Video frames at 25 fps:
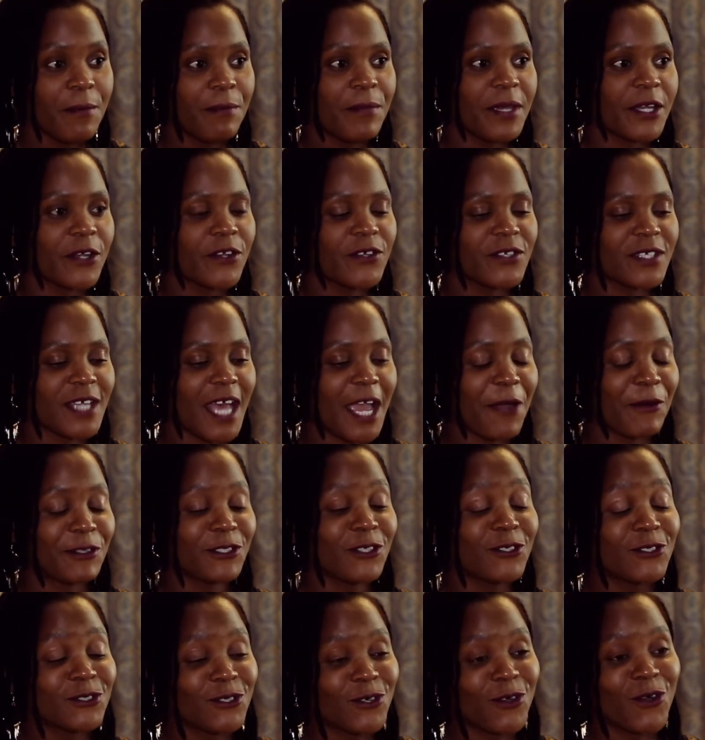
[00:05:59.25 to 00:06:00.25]
because I
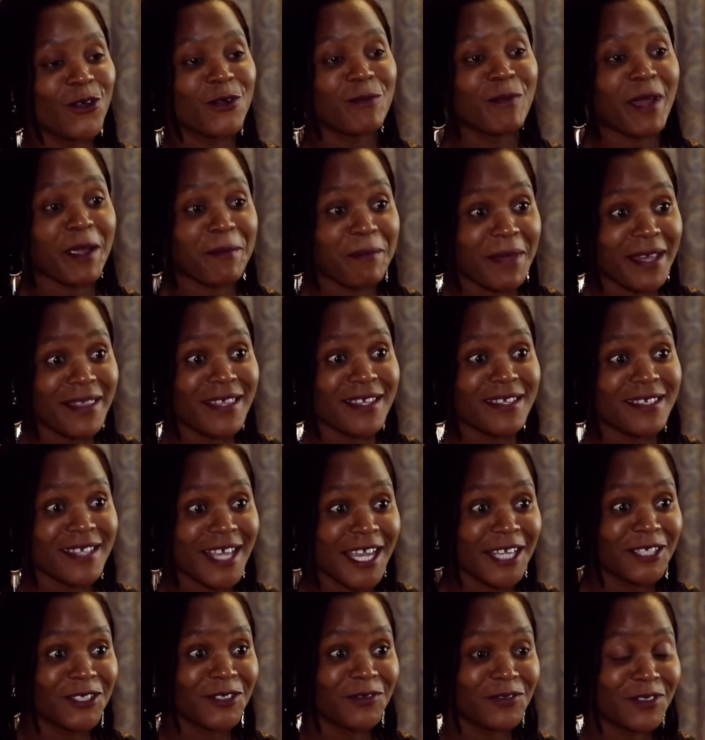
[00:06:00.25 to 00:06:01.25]
was also on my mother's
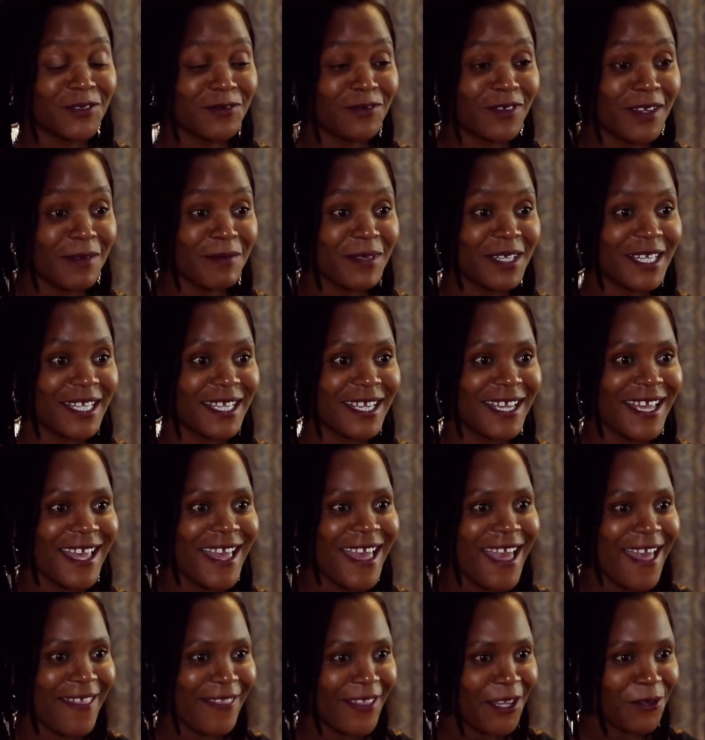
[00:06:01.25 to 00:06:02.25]
side of the family,
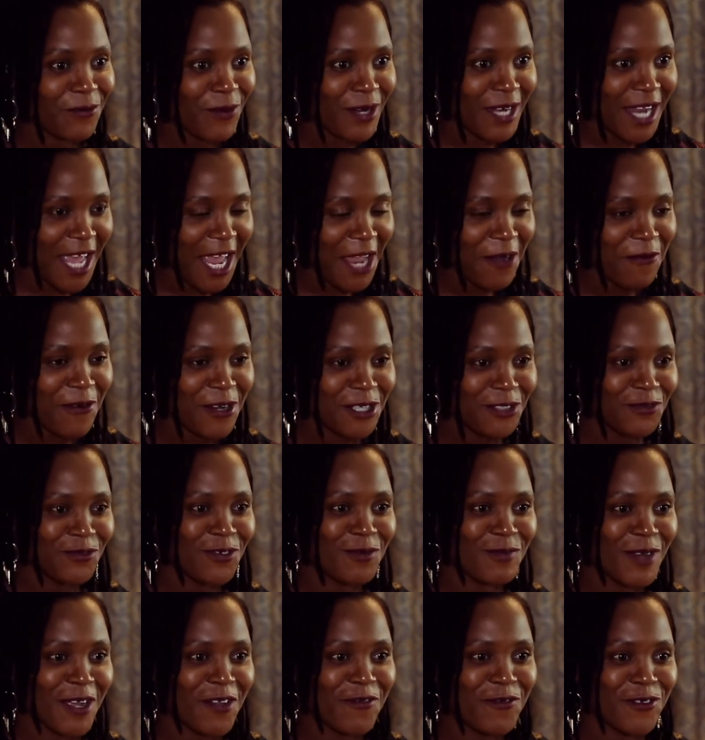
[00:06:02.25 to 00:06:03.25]
that when I went
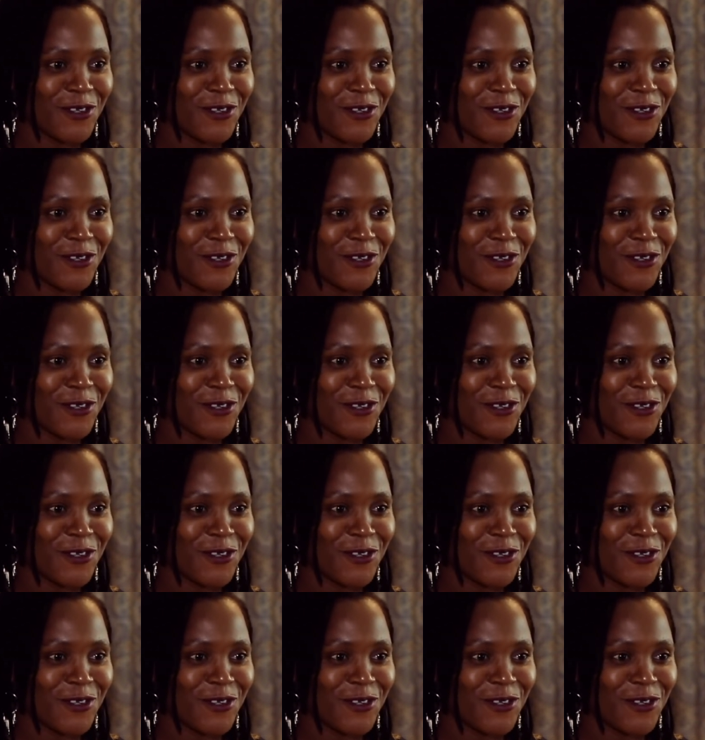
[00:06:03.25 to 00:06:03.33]
for my